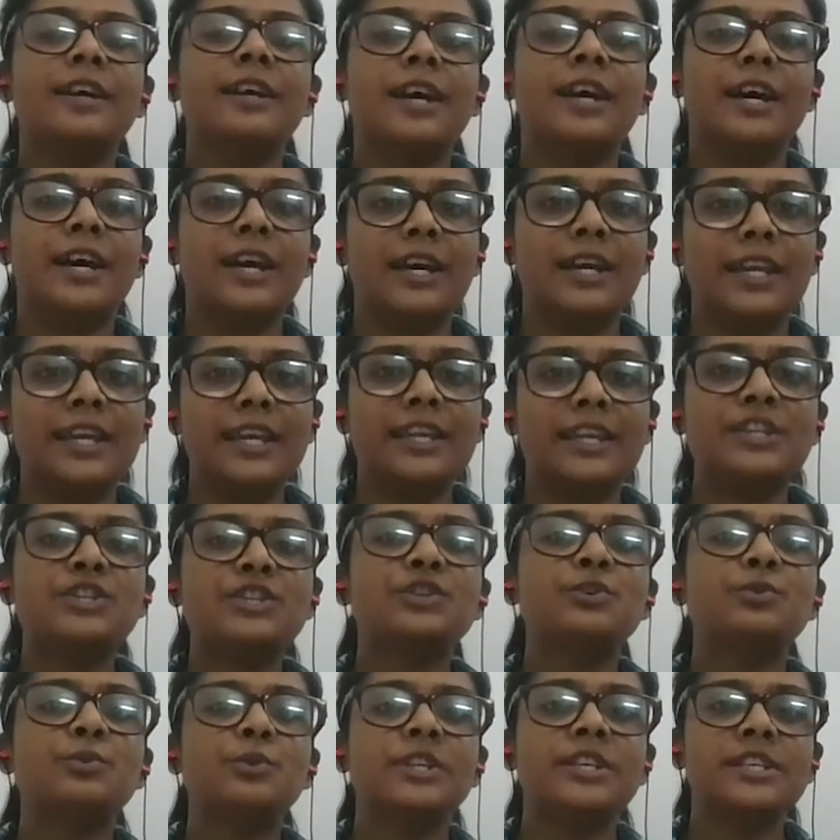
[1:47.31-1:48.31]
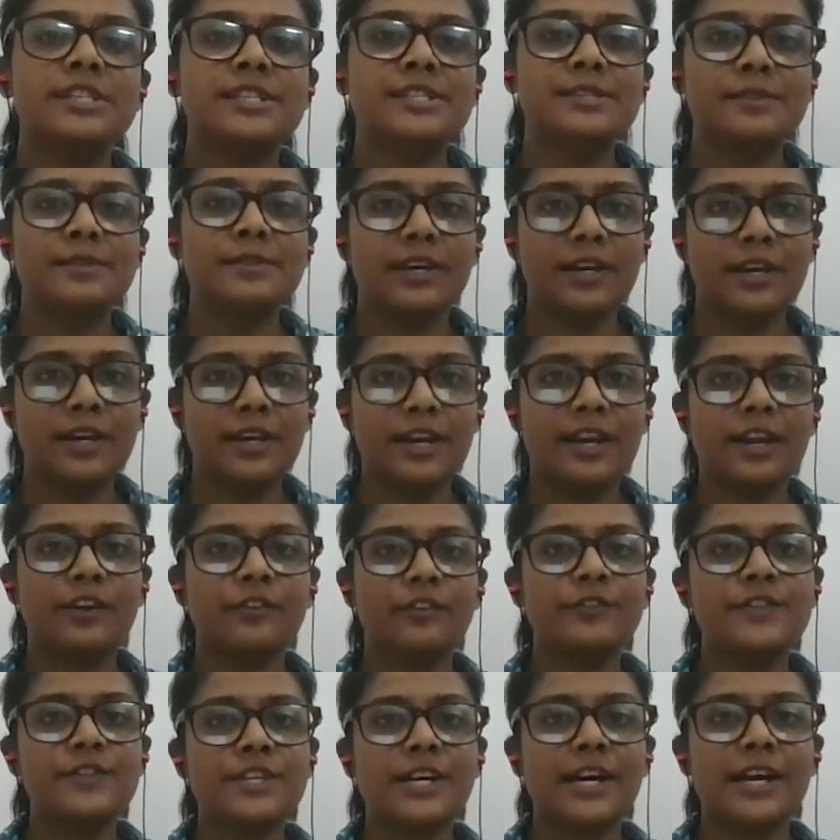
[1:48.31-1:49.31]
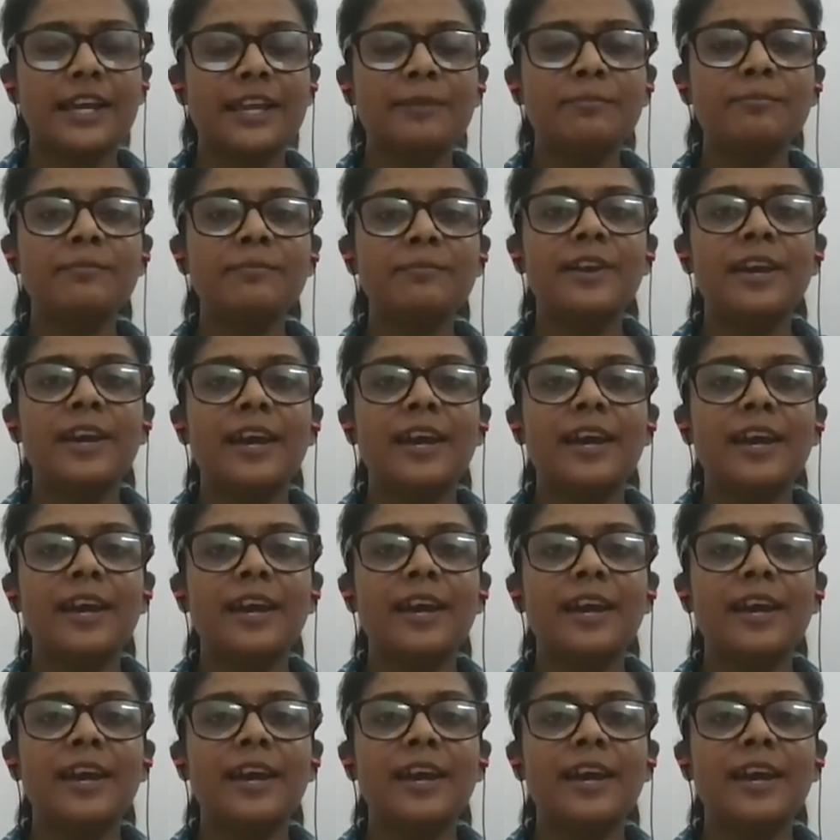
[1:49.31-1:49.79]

uh, get through this uh, rough time